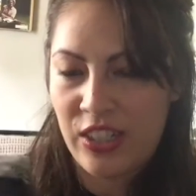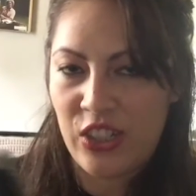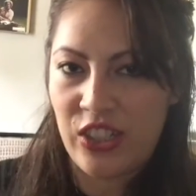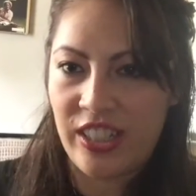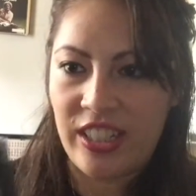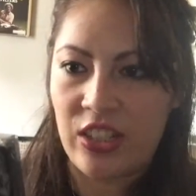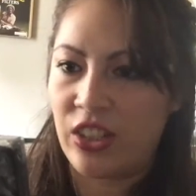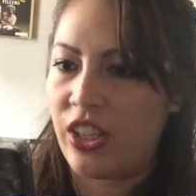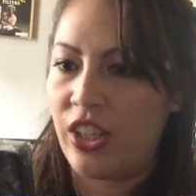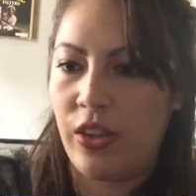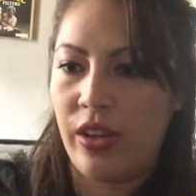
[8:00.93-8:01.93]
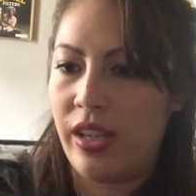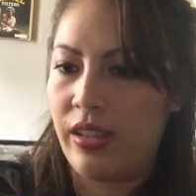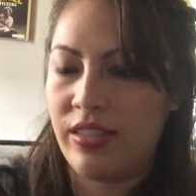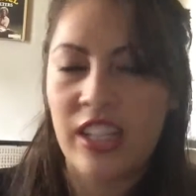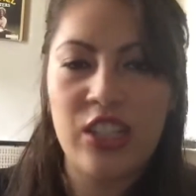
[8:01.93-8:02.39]
She's such a
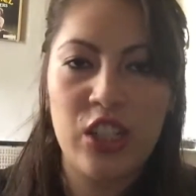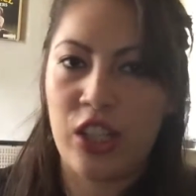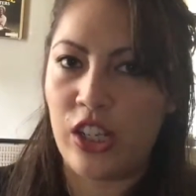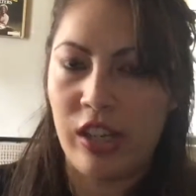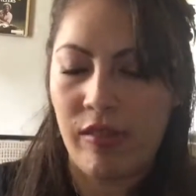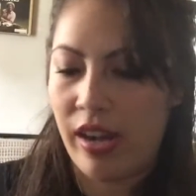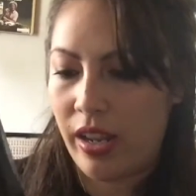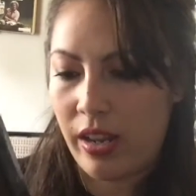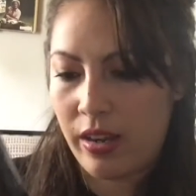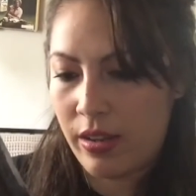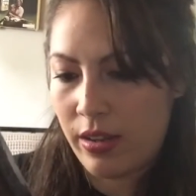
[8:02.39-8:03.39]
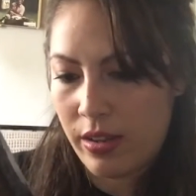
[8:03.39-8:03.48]
cutie. Such a cutie redhead.